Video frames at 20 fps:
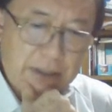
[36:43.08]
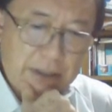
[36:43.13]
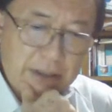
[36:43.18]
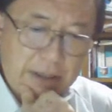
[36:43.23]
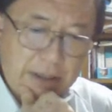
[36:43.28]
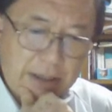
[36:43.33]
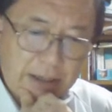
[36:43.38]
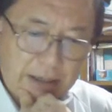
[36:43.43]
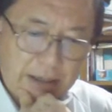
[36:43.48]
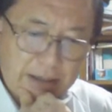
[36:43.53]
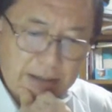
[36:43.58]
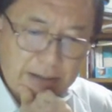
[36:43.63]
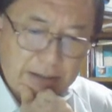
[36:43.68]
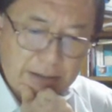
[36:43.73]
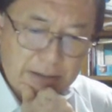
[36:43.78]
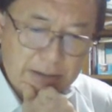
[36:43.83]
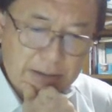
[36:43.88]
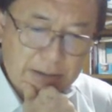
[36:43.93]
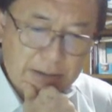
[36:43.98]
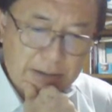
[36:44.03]
and
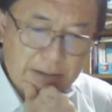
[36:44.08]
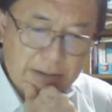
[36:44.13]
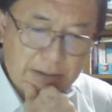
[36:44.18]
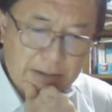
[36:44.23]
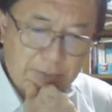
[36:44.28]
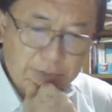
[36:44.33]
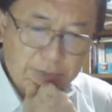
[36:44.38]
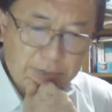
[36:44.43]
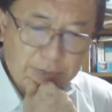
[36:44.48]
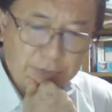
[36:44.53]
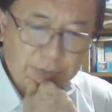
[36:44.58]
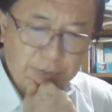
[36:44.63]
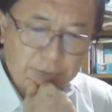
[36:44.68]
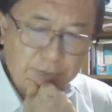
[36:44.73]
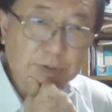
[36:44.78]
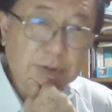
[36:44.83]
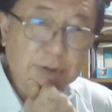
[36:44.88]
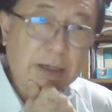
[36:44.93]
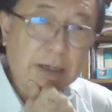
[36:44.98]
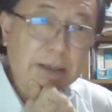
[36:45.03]

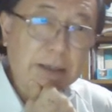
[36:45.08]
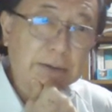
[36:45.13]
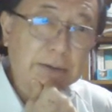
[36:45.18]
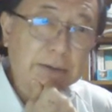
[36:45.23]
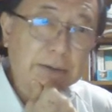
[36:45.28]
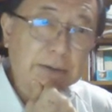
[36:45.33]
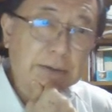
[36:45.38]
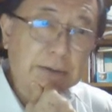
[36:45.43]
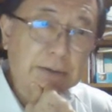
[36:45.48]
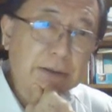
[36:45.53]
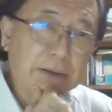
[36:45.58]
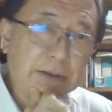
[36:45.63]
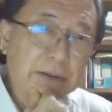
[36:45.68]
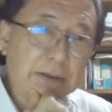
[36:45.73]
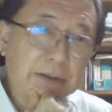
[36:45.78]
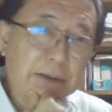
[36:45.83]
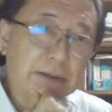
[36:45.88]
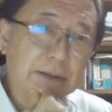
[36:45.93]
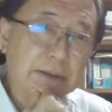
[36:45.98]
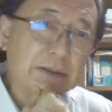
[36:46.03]
2019
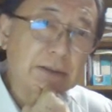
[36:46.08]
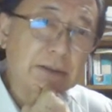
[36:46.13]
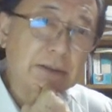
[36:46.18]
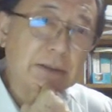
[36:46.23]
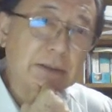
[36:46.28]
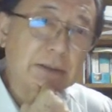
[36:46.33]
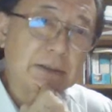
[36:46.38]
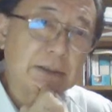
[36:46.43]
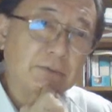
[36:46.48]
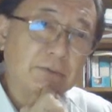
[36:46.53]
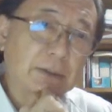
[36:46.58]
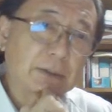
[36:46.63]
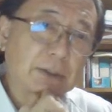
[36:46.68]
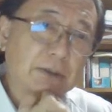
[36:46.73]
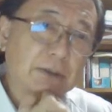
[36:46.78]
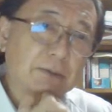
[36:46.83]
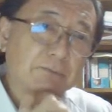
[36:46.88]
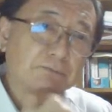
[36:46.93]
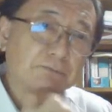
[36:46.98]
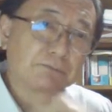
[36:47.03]
is the
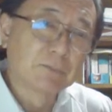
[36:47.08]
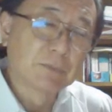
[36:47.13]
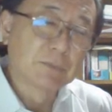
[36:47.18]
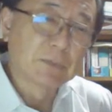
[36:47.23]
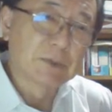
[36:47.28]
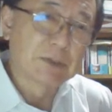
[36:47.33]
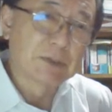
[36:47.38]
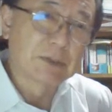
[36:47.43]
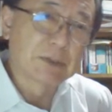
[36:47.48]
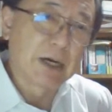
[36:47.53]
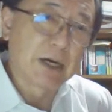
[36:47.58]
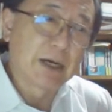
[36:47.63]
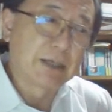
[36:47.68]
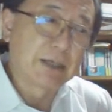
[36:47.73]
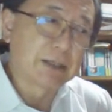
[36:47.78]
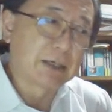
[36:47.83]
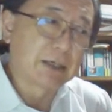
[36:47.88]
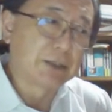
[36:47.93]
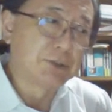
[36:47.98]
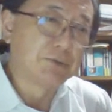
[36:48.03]

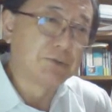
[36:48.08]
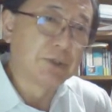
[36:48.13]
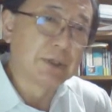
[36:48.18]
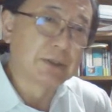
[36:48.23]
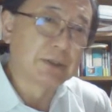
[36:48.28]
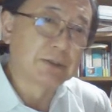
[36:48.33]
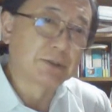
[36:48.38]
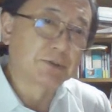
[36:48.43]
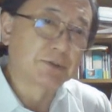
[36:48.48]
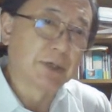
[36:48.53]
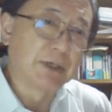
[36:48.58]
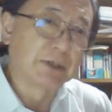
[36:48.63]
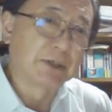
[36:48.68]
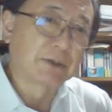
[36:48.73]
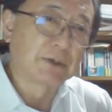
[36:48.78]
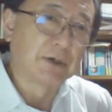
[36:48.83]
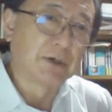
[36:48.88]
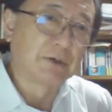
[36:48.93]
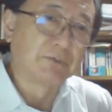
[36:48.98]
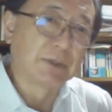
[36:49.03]
China-U.S. trade
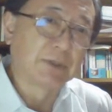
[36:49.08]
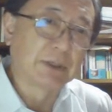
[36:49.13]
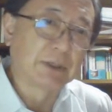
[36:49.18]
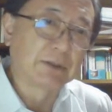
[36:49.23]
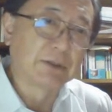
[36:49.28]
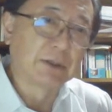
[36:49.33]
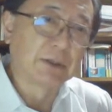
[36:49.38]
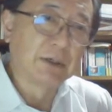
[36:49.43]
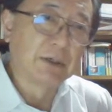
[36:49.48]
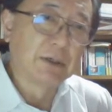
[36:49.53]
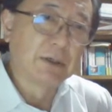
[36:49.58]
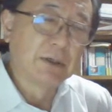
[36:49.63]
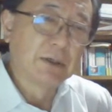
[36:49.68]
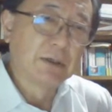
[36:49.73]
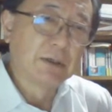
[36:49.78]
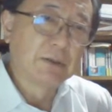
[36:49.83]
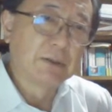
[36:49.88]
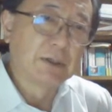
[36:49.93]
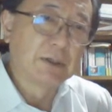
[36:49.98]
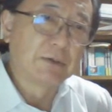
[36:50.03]
conflict.
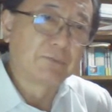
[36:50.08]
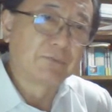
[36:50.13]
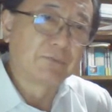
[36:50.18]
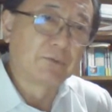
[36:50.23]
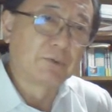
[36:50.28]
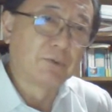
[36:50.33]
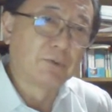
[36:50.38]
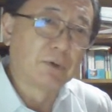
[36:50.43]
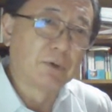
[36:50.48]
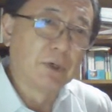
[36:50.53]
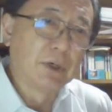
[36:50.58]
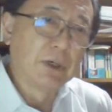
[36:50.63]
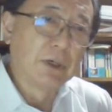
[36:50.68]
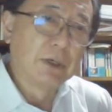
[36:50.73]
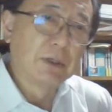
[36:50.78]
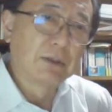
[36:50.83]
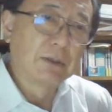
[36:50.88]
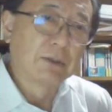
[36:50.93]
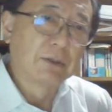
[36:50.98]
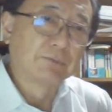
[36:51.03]
Therefore,
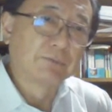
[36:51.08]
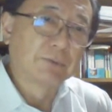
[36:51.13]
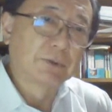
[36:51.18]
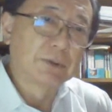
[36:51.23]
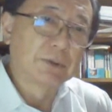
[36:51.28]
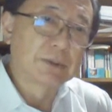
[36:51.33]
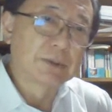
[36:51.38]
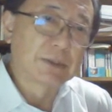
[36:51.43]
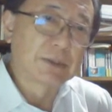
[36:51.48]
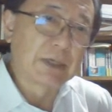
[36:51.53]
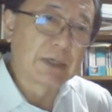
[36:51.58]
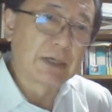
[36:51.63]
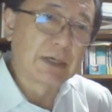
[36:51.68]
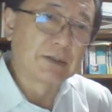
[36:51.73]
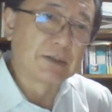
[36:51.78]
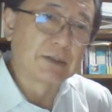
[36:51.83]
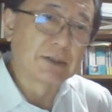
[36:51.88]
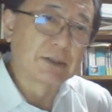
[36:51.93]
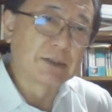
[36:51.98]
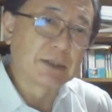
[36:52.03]
the
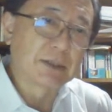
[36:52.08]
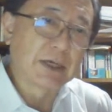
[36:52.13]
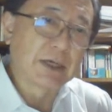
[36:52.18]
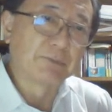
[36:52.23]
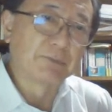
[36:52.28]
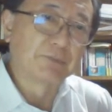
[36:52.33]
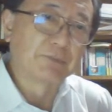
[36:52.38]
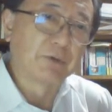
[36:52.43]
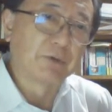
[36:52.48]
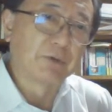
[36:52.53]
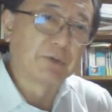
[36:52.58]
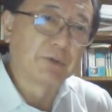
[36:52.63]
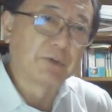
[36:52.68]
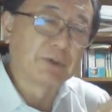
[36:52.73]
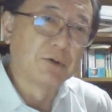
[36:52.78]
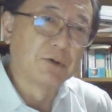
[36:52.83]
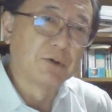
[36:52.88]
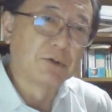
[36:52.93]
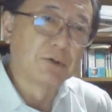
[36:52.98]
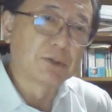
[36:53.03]
sales and profit
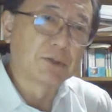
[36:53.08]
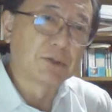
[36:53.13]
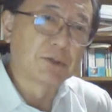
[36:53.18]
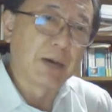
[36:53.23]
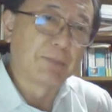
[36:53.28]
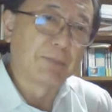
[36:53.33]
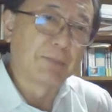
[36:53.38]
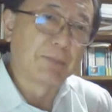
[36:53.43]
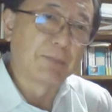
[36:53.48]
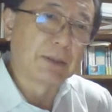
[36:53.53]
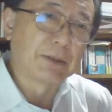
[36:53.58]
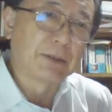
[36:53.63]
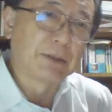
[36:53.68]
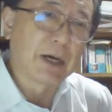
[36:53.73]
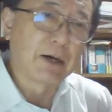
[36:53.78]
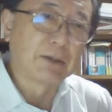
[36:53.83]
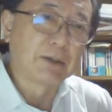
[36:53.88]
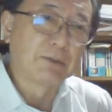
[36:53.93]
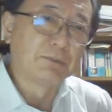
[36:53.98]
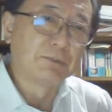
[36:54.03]
goes up and
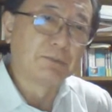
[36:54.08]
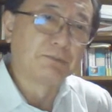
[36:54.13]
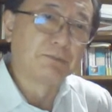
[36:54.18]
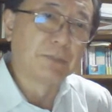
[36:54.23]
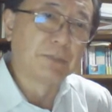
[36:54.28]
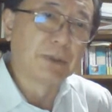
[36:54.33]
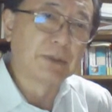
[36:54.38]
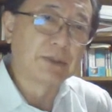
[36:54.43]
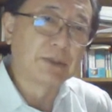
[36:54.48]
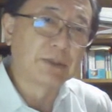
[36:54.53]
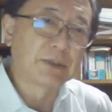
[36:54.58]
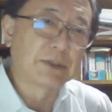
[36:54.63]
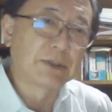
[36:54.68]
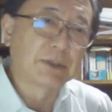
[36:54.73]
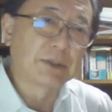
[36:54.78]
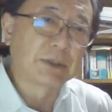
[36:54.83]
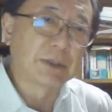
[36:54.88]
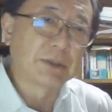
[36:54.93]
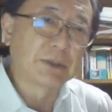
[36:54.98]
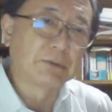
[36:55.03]
down, but
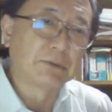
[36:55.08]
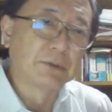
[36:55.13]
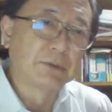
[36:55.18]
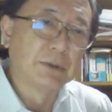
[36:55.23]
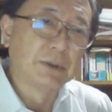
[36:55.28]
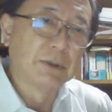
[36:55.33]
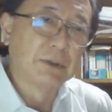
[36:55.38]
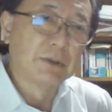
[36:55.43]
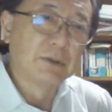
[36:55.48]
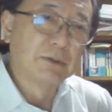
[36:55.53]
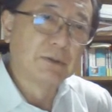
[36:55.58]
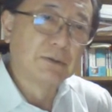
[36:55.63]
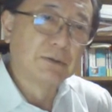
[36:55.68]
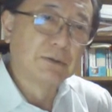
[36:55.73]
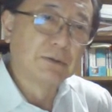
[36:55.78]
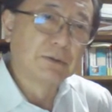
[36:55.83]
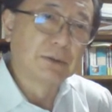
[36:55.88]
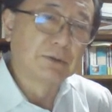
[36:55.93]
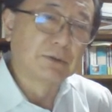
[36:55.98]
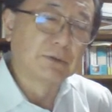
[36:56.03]
still
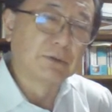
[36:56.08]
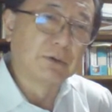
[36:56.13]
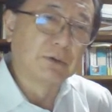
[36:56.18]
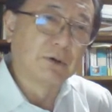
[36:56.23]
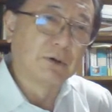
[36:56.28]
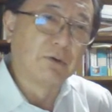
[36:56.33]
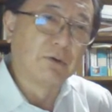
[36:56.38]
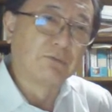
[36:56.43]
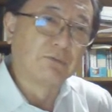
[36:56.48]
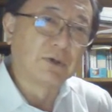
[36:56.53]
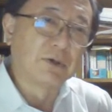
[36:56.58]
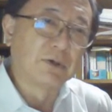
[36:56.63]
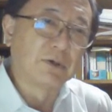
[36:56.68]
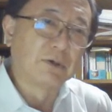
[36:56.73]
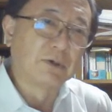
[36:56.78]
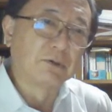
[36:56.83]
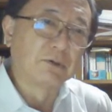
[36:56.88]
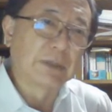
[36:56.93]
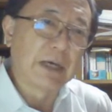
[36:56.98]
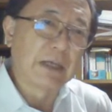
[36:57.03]
the
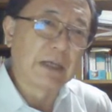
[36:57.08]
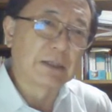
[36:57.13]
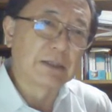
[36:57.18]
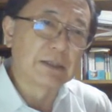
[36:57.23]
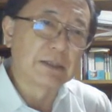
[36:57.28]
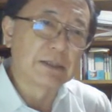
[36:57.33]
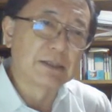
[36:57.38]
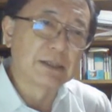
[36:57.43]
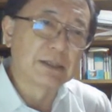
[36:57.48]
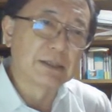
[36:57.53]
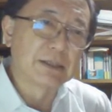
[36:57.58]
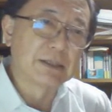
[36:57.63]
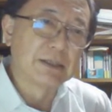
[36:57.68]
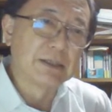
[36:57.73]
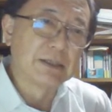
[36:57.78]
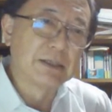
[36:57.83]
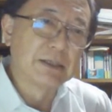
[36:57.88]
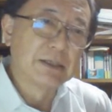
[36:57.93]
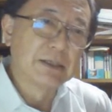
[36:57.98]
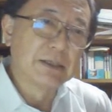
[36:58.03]
overall tendency
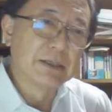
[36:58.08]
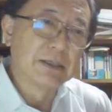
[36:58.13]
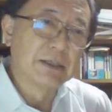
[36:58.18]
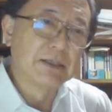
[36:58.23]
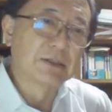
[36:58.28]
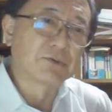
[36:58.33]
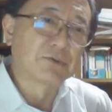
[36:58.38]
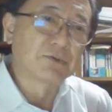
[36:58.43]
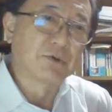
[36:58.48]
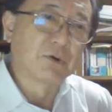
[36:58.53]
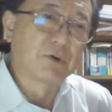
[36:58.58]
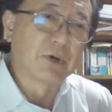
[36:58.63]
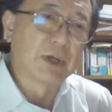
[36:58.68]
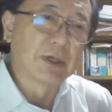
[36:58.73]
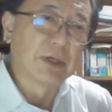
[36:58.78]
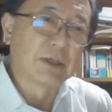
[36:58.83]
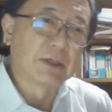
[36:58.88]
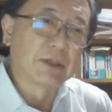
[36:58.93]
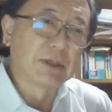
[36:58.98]
is growing.